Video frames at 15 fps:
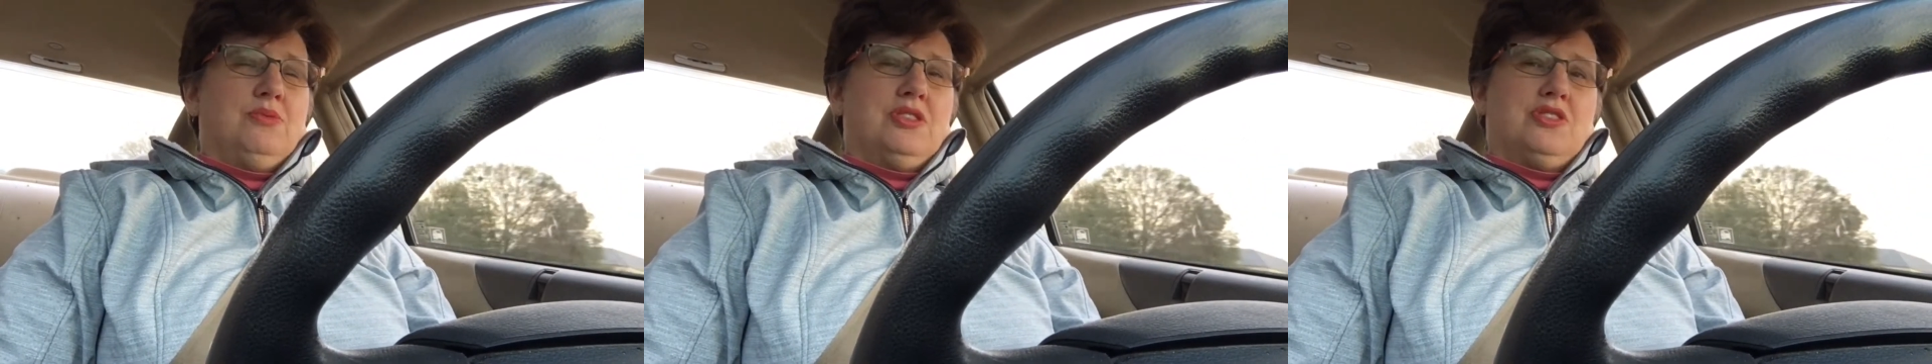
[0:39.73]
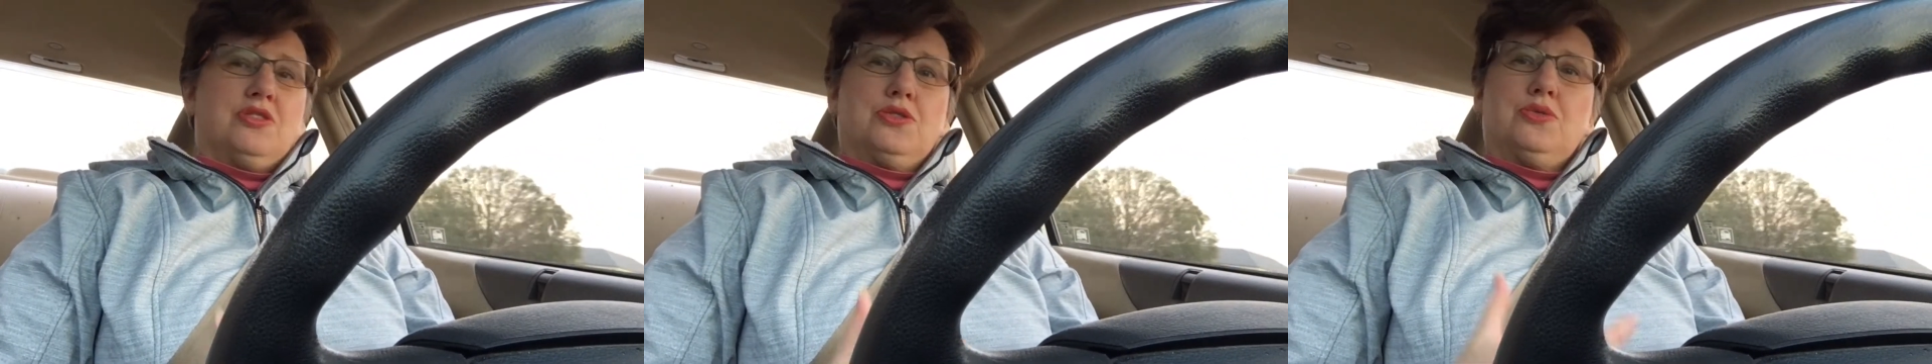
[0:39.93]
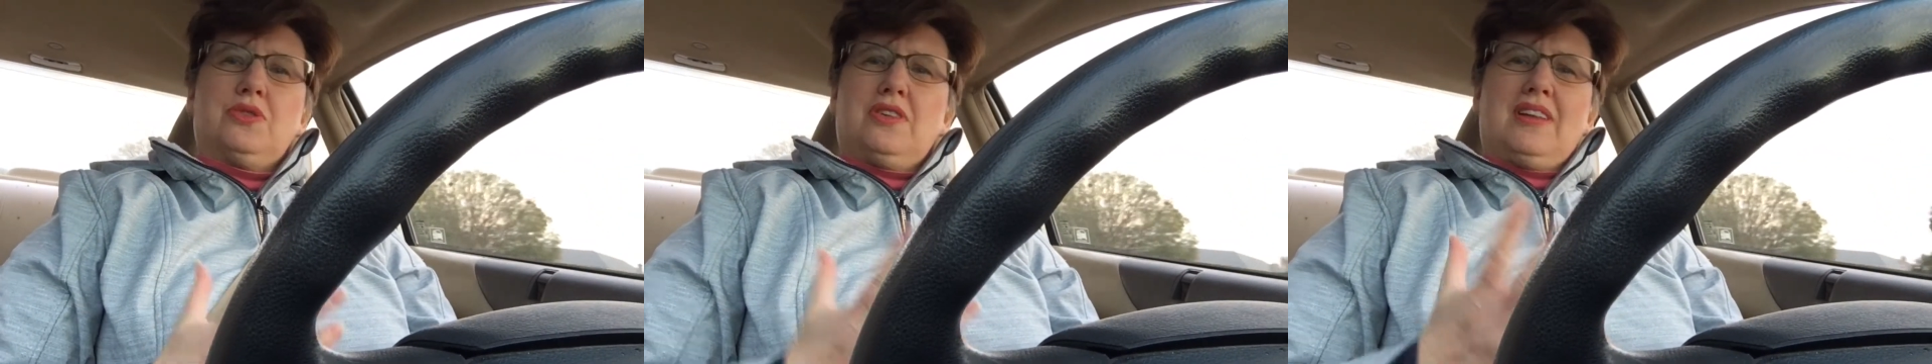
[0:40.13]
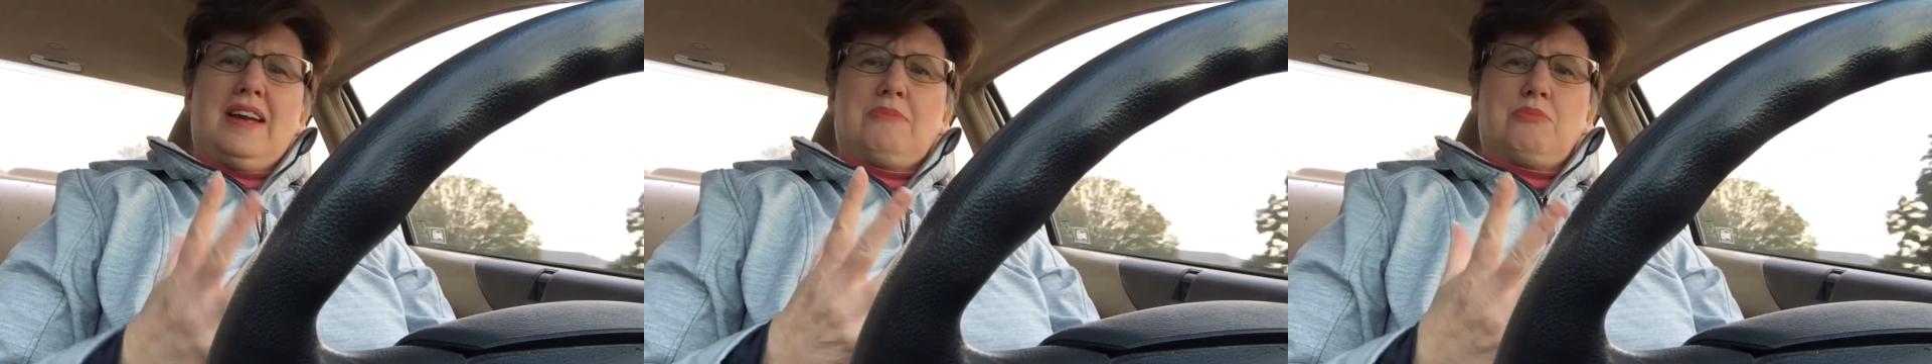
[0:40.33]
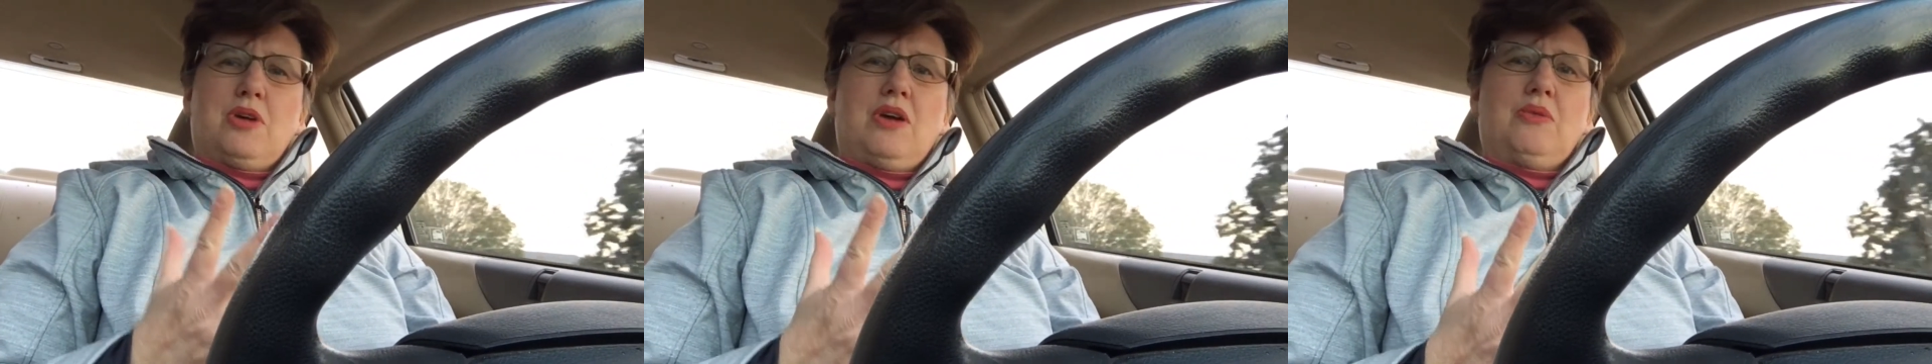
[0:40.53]
which are sort of
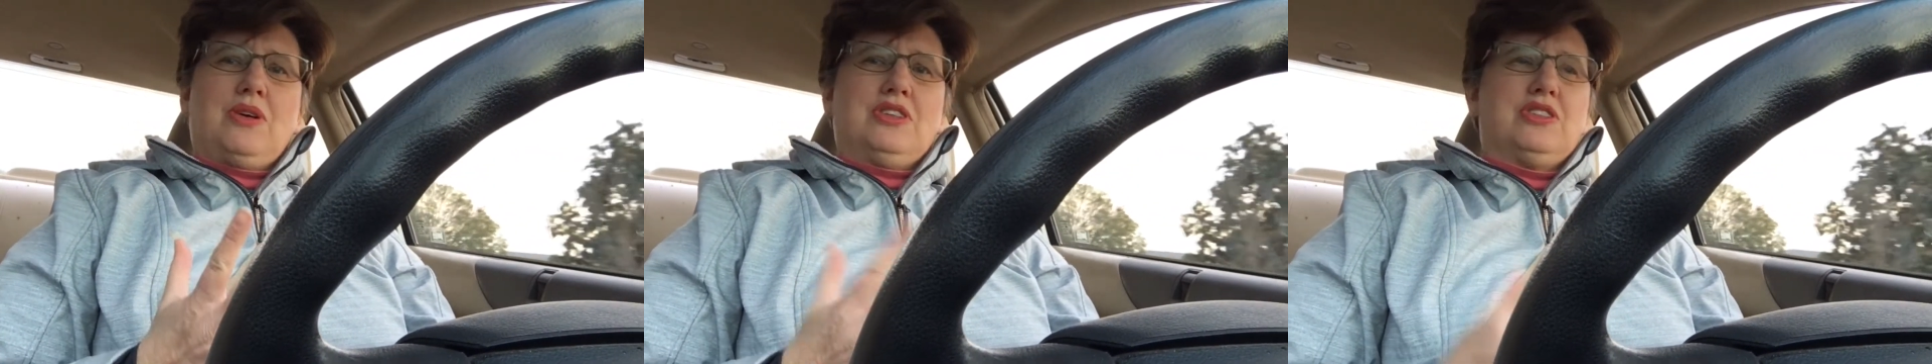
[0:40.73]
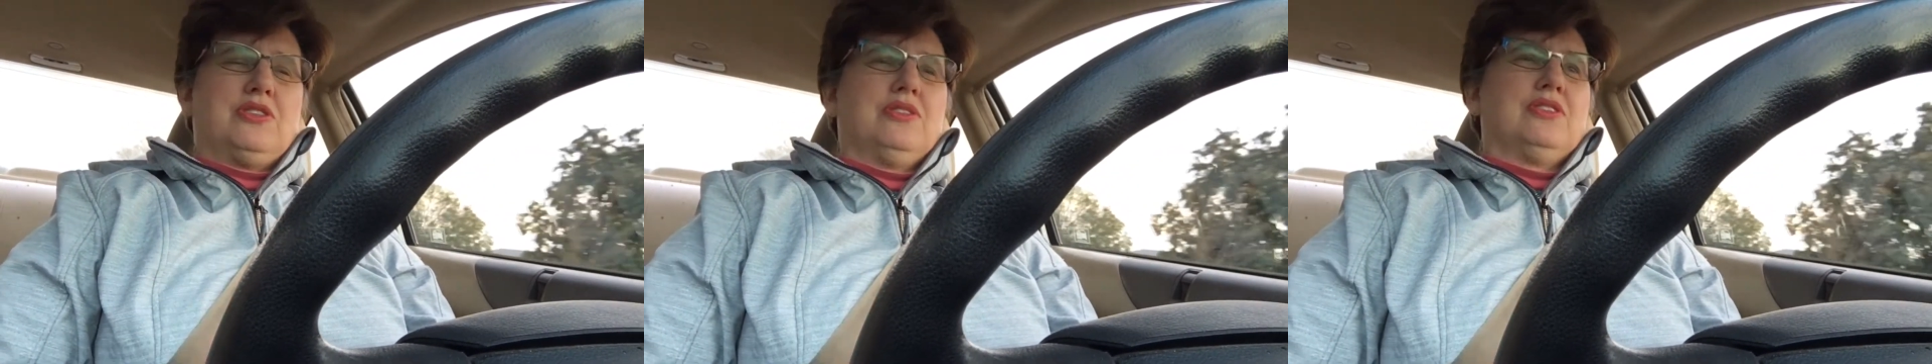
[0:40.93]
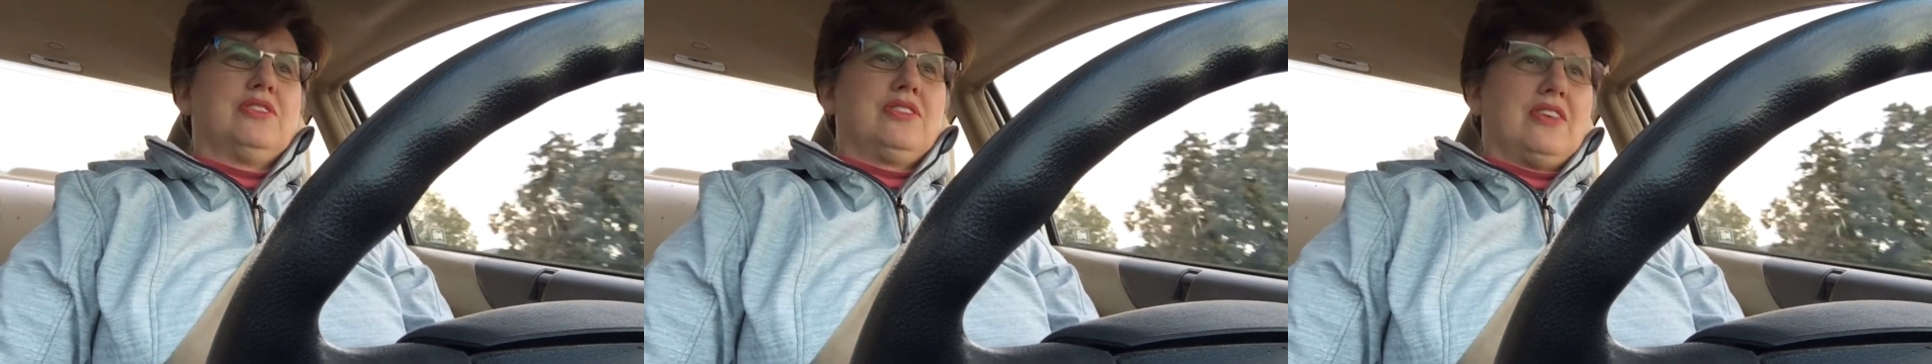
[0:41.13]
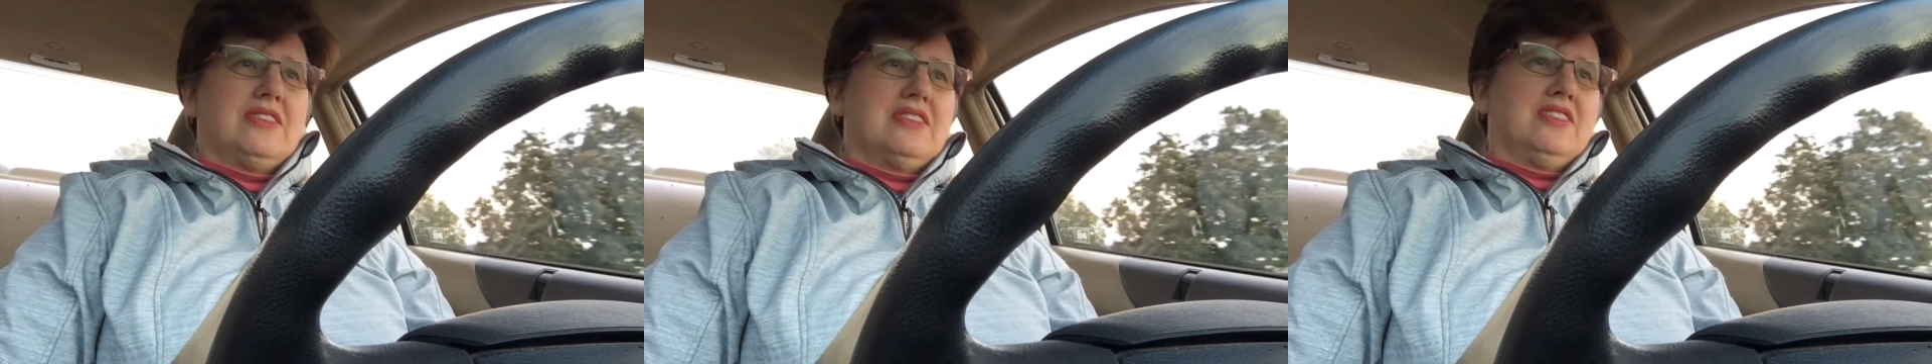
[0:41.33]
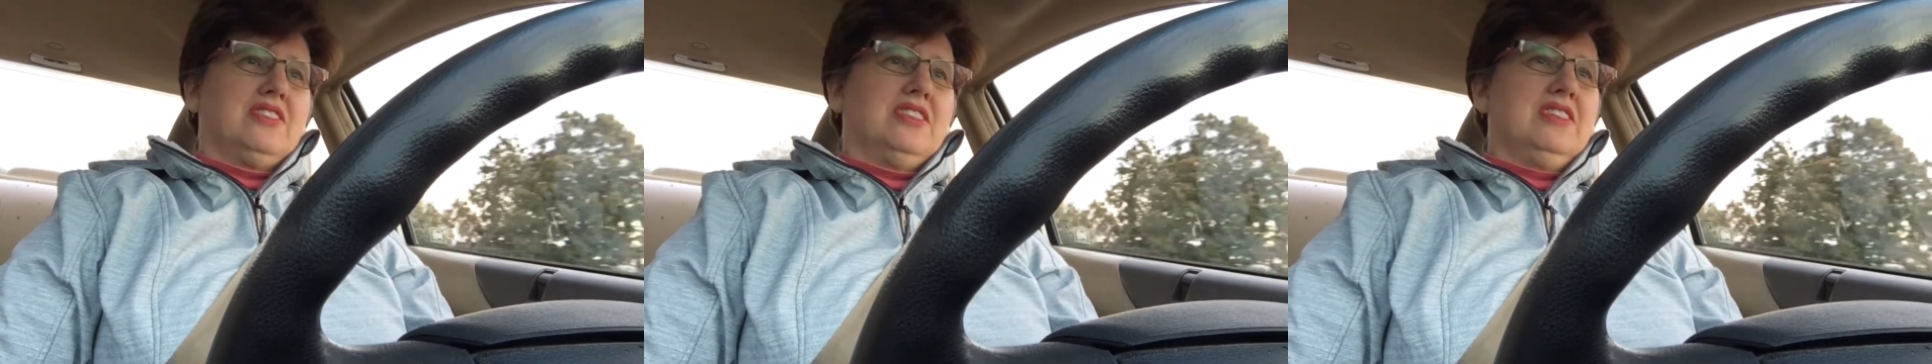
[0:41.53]
like bratwurst
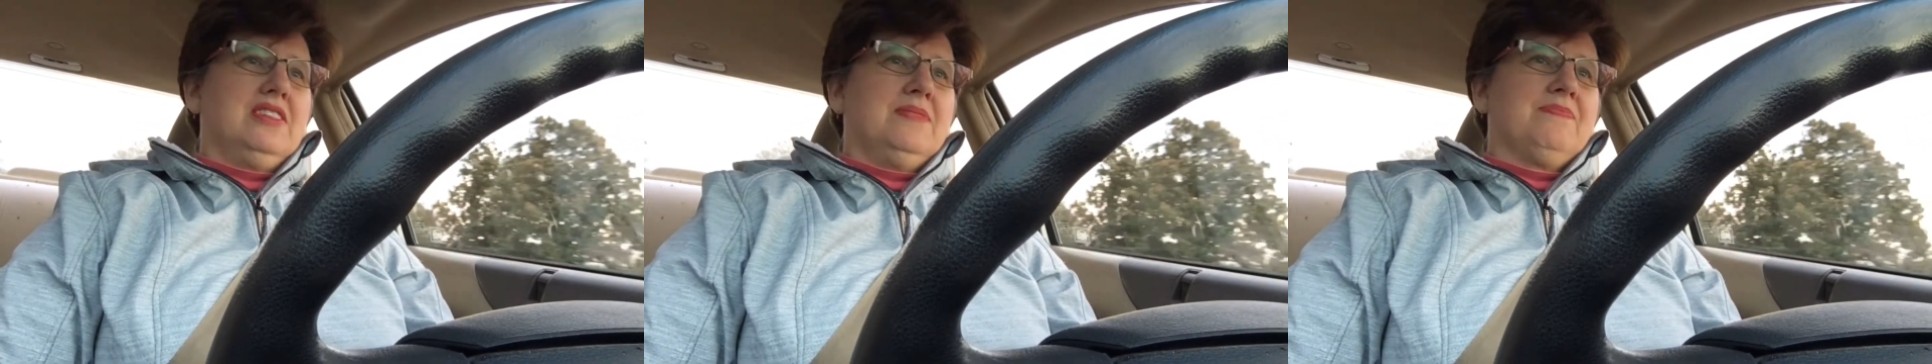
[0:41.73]
sausages,